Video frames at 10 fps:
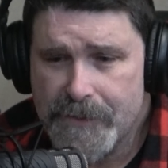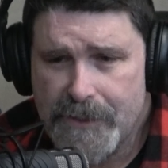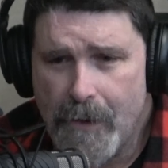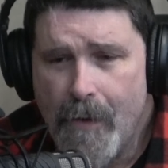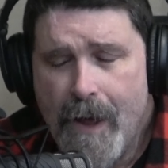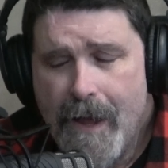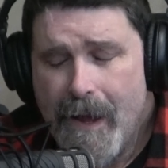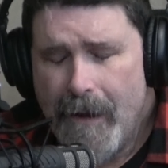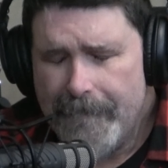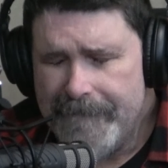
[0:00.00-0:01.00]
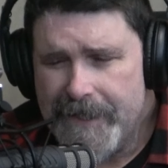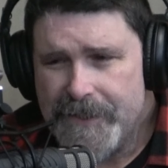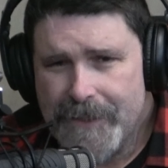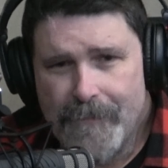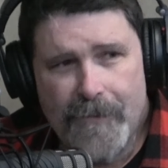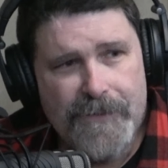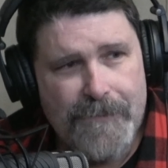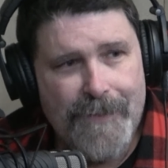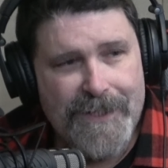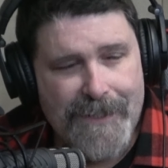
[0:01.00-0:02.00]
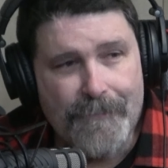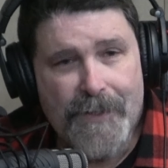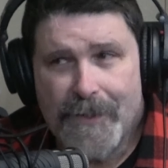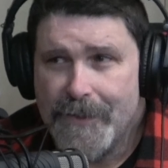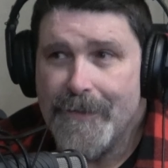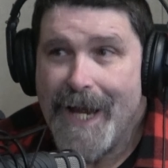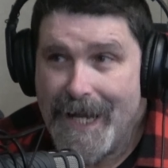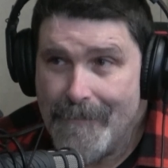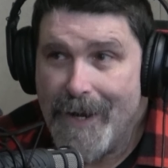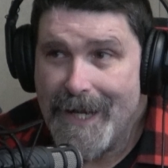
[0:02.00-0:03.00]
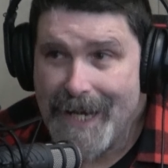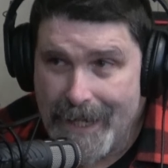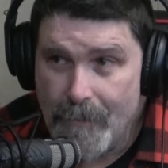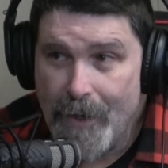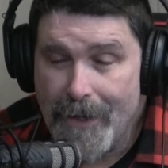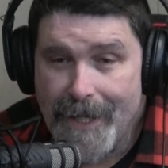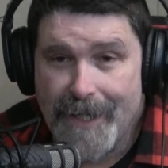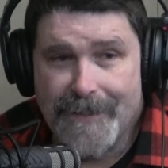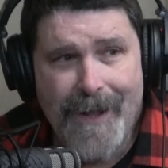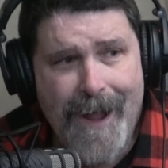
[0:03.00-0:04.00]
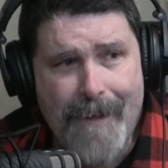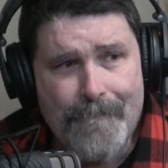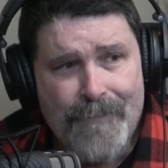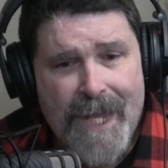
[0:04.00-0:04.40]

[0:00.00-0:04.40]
So a finishing move should be something you could do to anybody, anywhere, at any time.